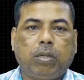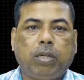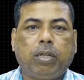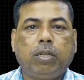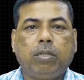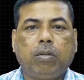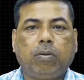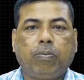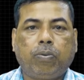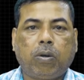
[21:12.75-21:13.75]
that is
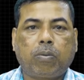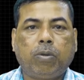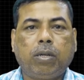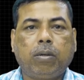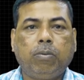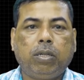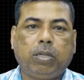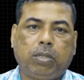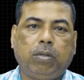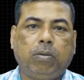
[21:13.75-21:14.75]
formal
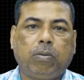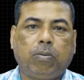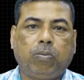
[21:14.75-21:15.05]
communication,